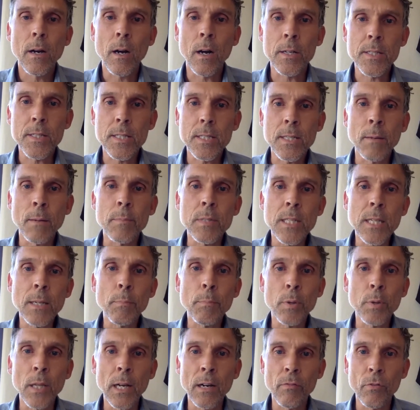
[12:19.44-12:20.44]
on some
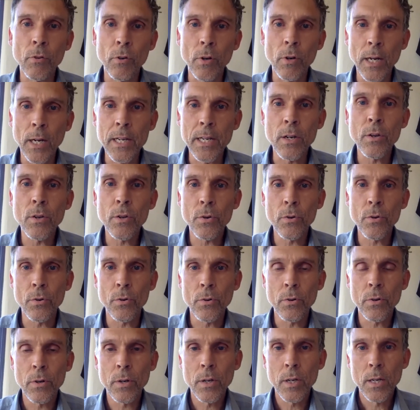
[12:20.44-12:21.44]
deep level, I
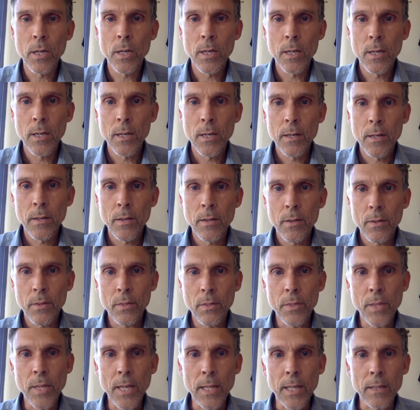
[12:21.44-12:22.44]
knew
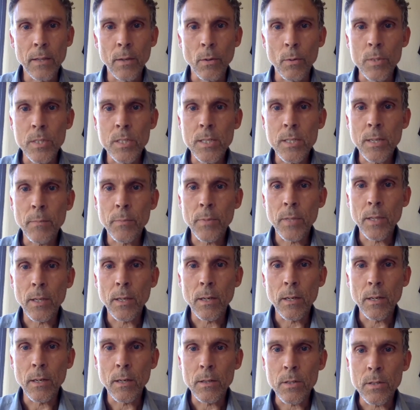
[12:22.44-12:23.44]
that there was
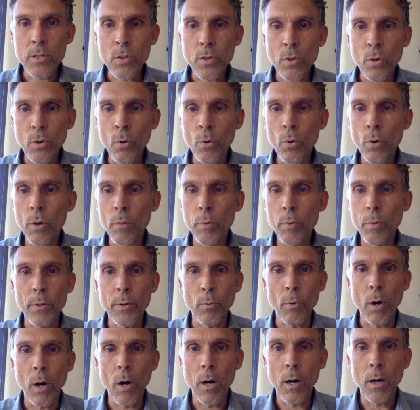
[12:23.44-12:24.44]
something just horribly
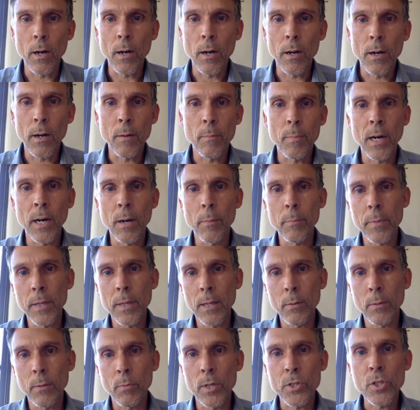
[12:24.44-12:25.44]
wrong about
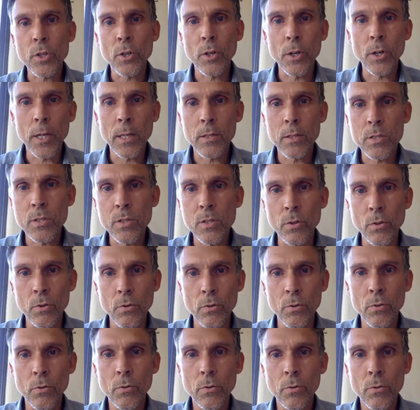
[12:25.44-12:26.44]
me returning
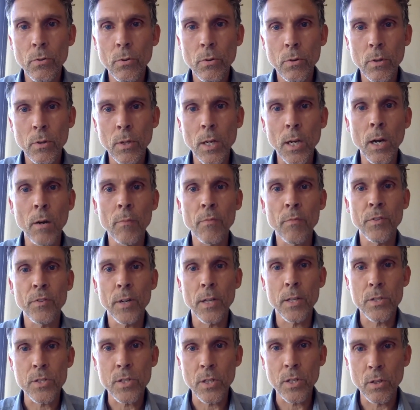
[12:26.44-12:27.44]
to the comfort
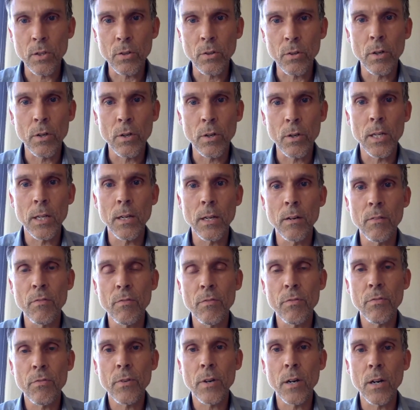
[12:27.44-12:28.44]
and security
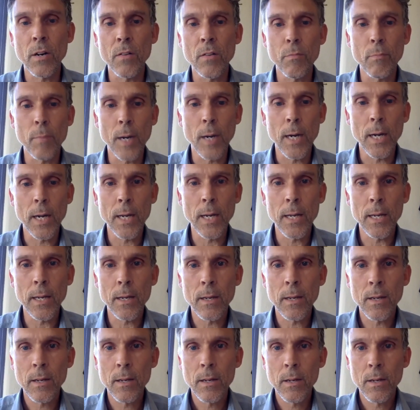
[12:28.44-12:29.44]
of my
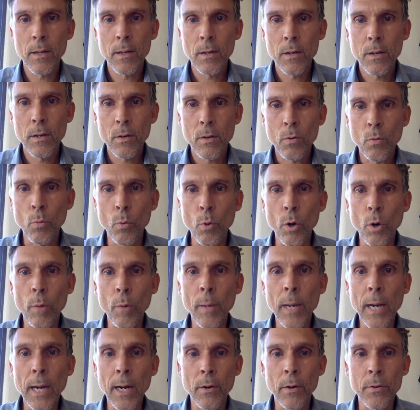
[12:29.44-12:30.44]

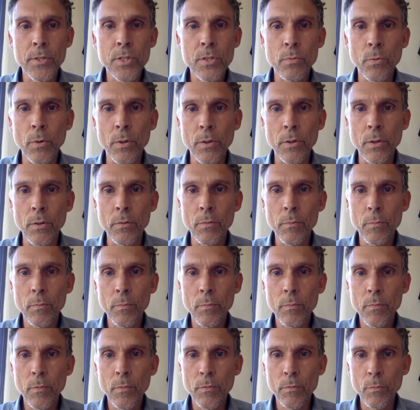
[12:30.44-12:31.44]
warm house with a
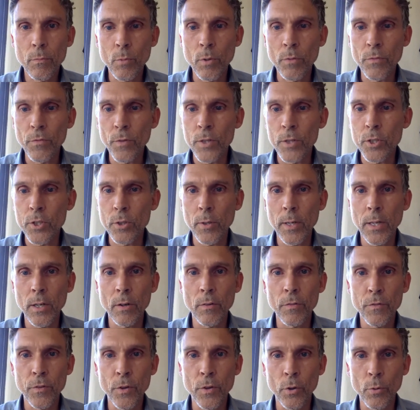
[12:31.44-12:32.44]

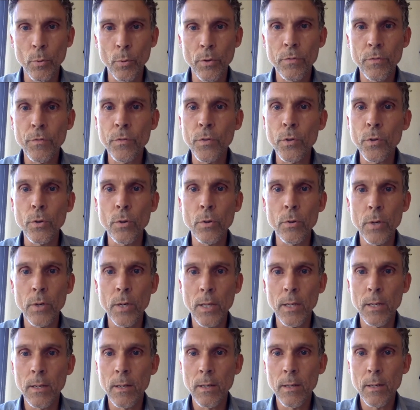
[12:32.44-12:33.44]
refrigerator filled with food
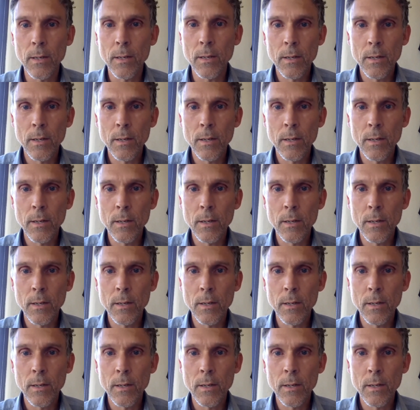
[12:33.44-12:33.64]
and